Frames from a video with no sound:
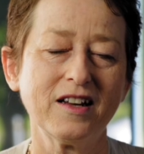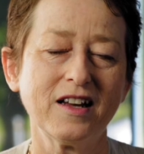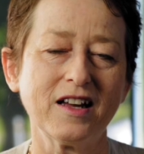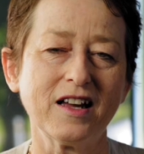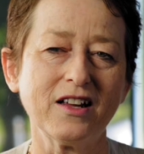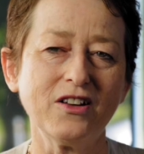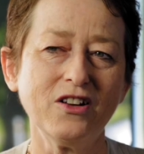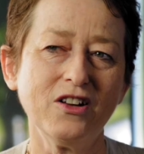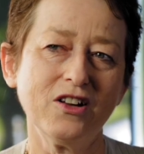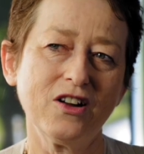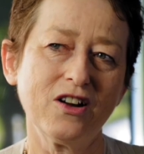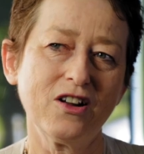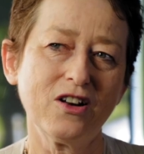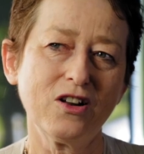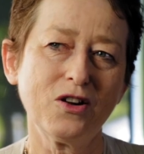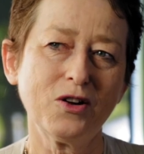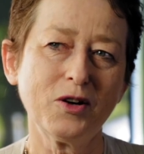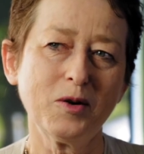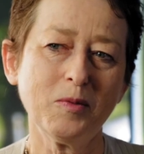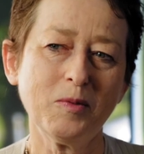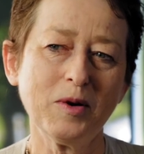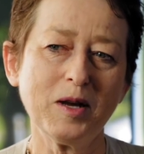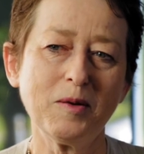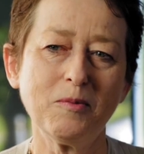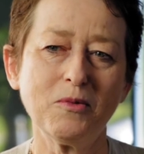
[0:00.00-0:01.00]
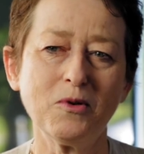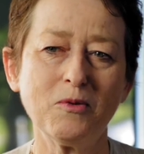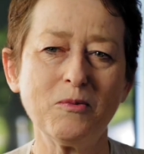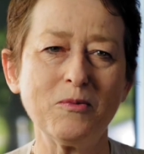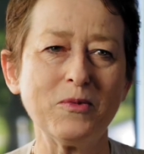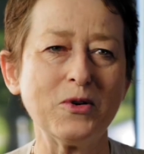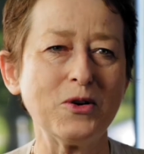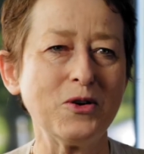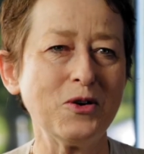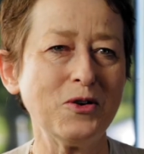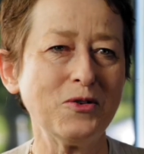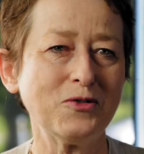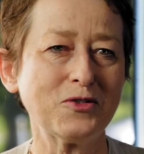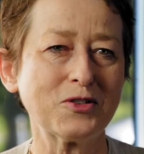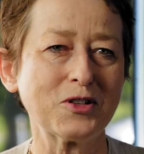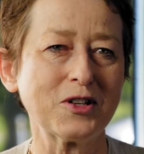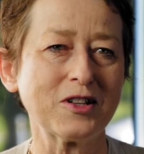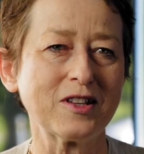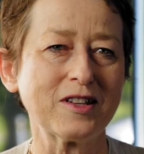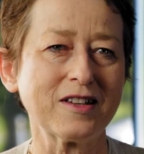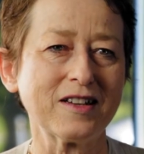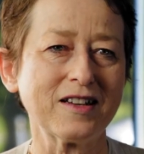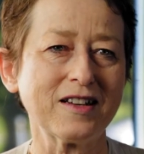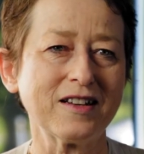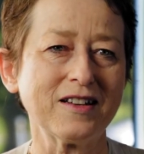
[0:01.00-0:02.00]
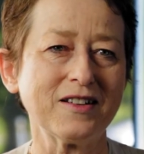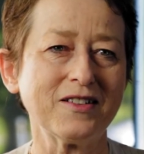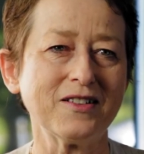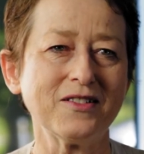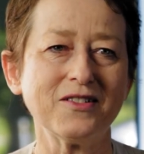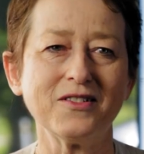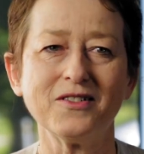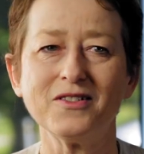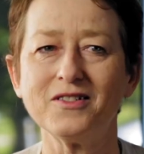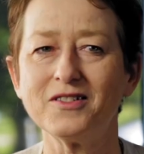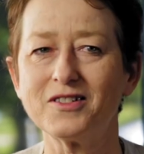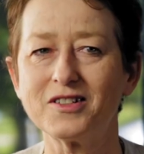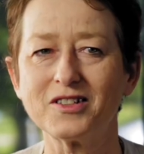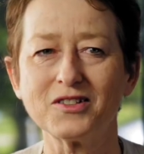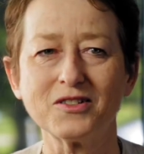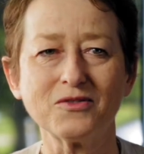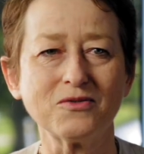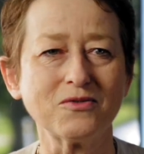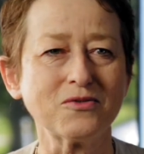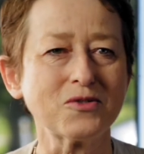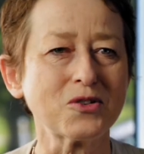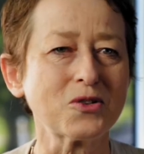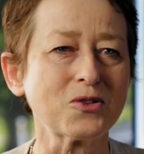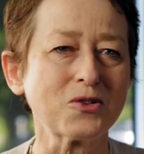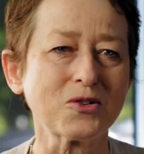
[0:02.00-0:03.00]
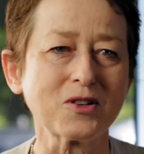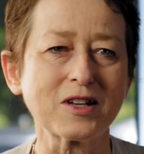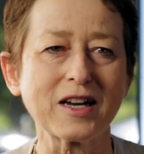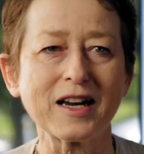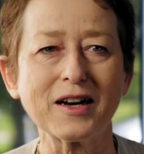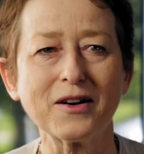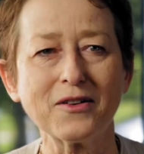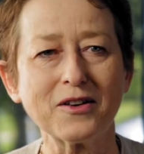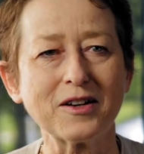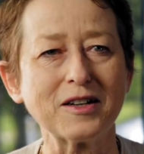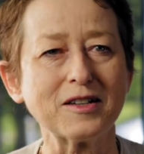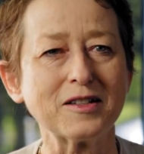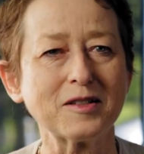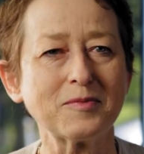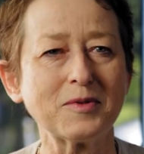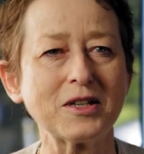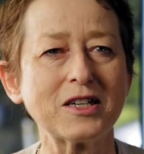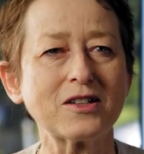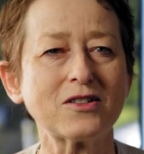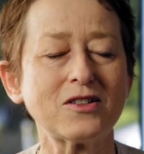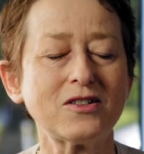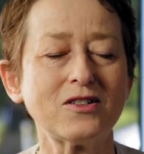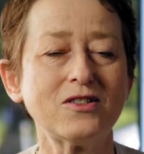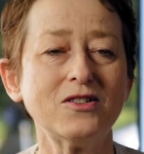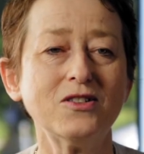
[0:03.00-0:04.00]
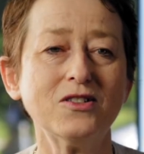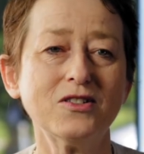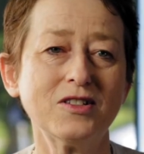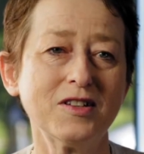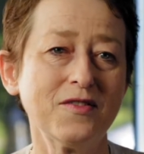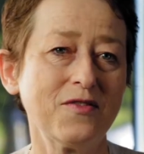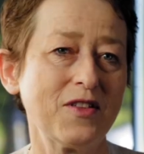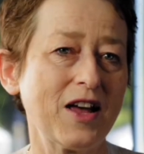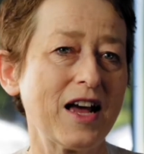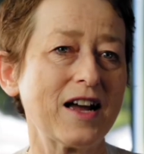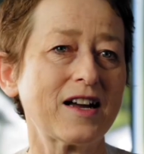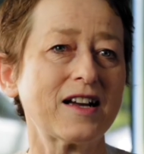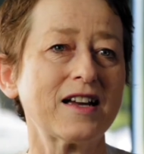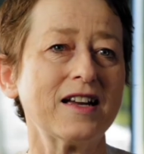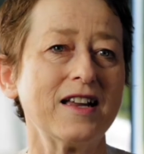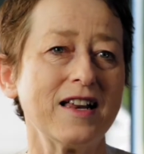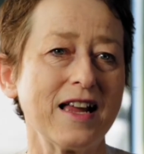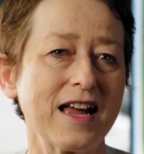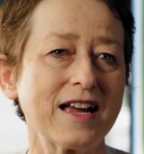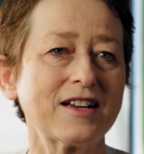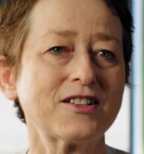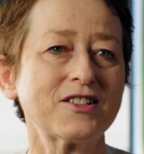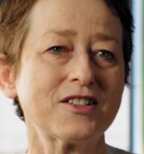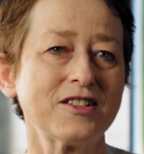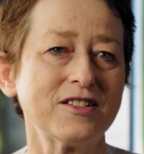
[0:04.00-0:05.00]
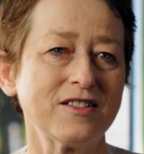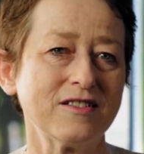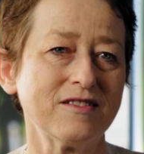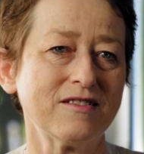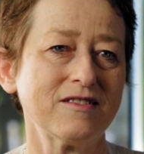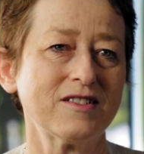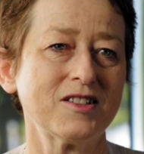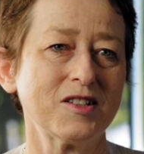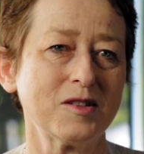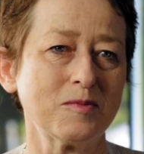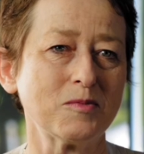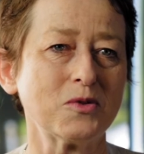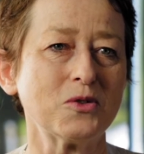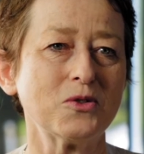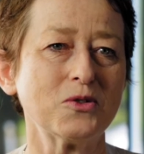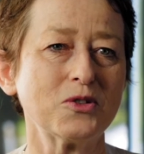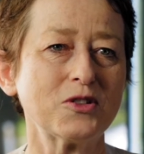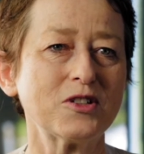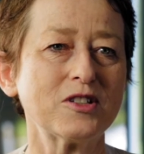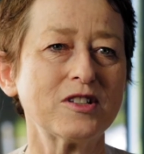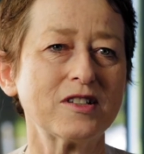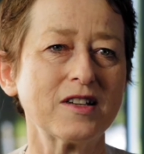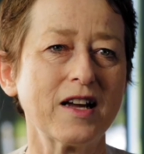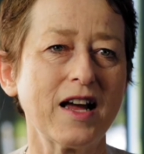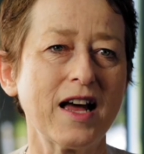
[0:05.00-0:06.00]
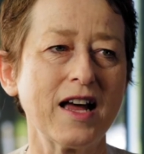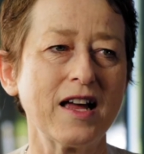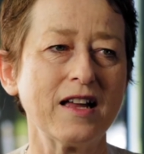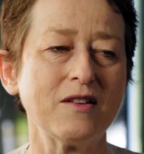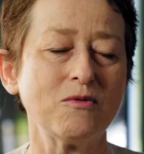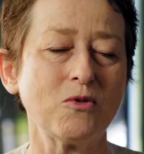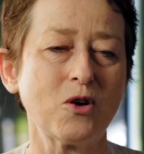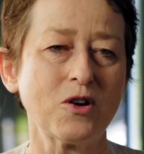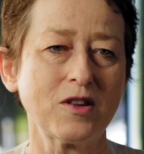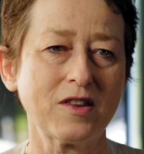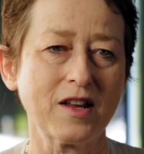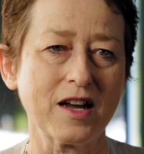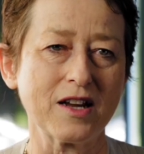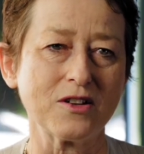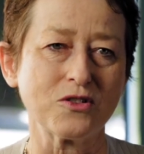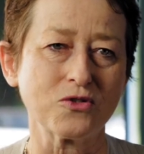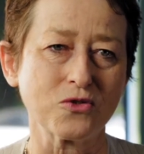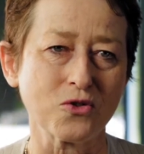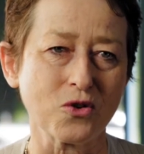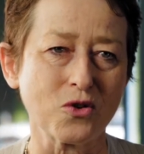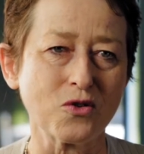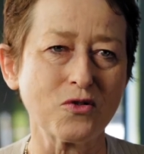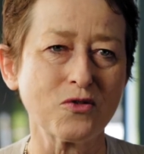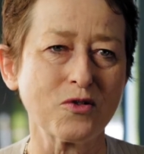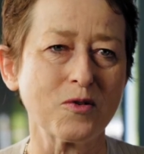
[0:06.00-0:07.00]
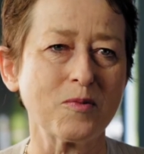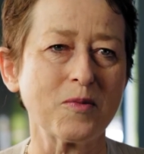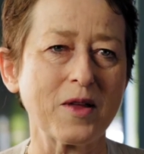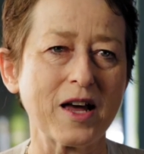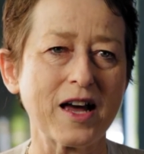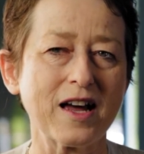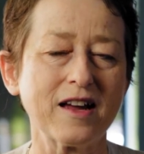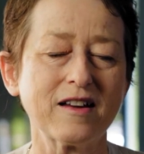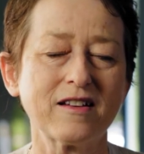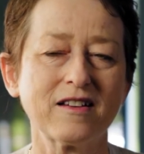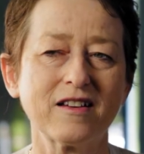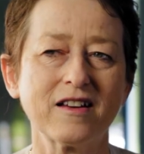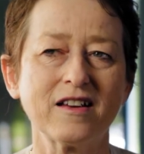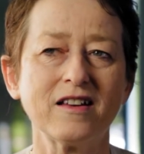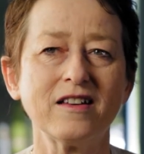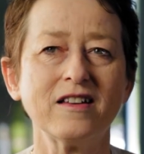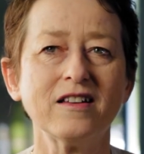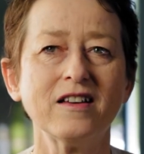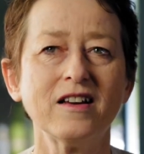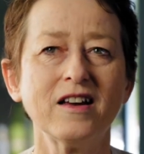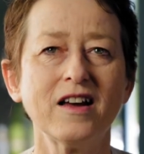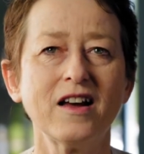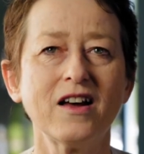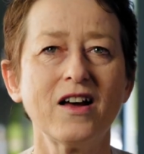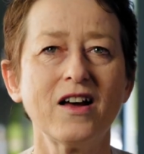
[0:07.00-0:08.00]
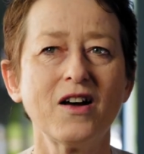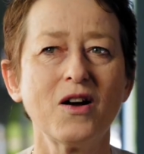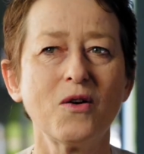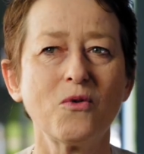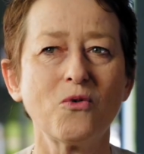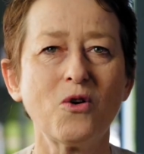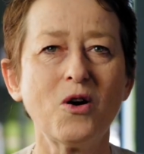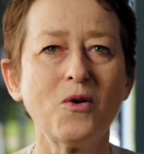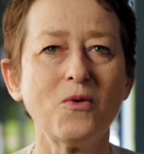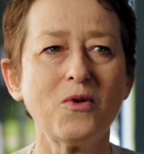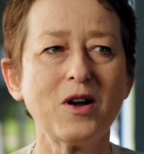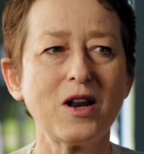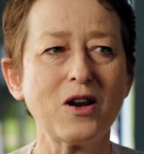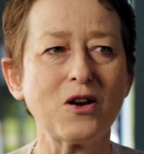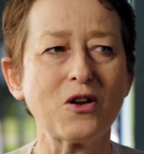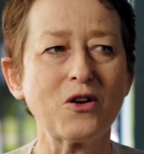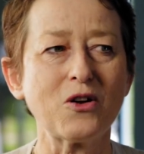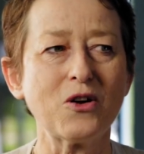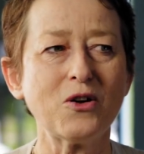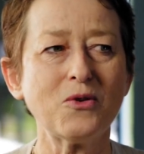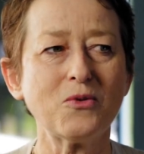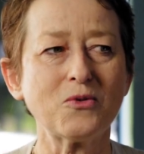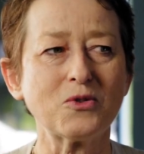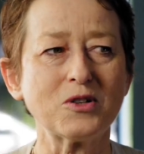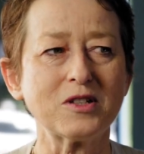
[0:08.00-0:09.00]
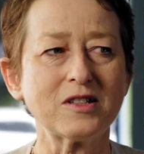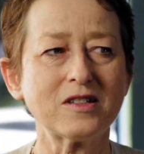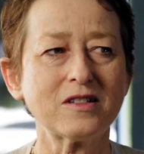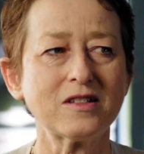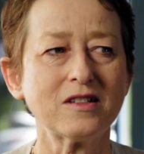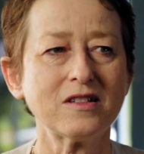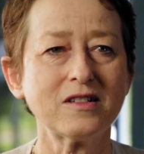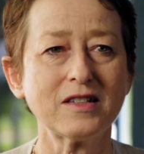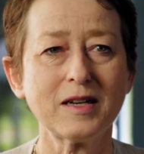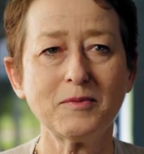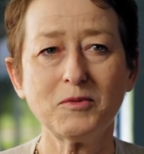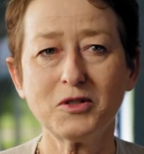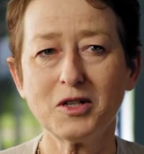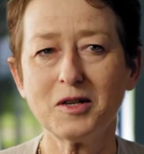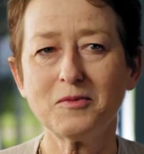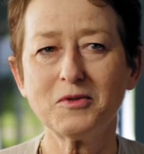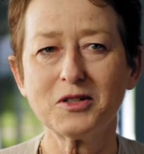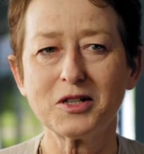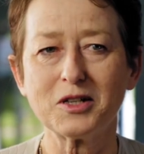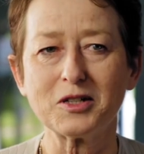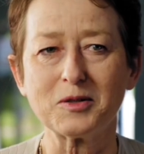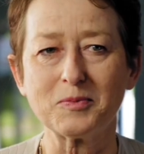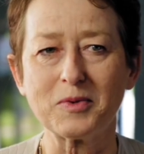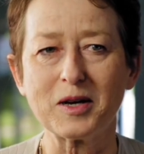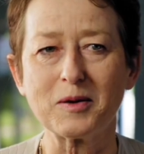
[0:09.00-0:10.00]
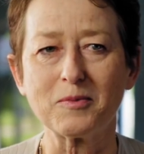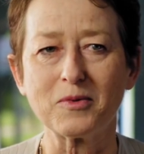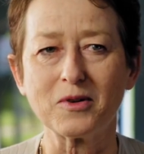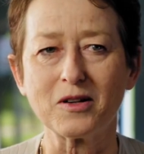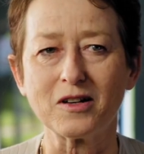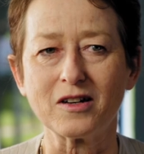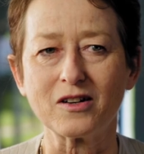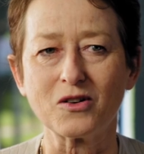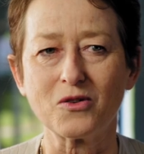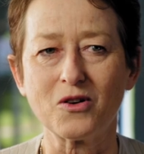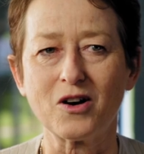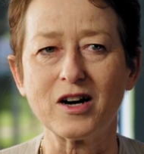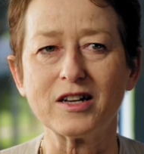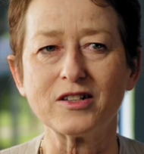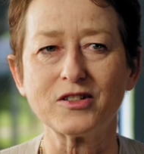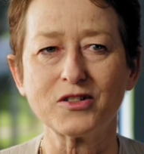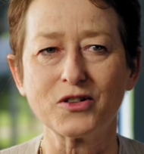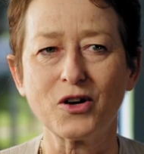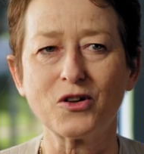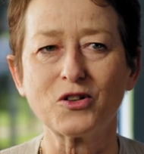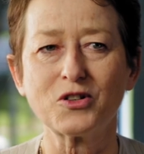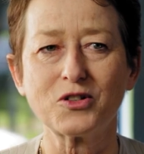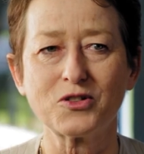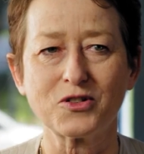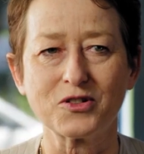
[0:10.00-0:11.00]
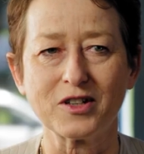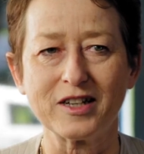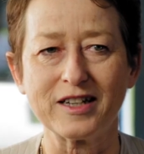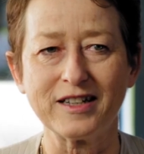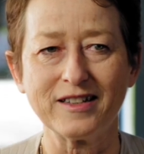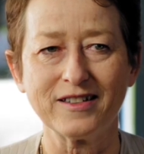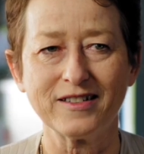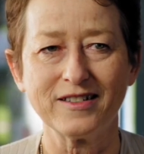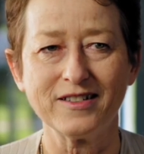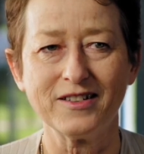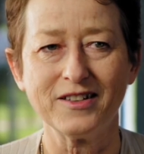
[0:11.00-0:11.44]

And a lot of people move to rural areas because of that connection to the bush and what they draw from that. And what we learnt was sometimes those people are quite solitary.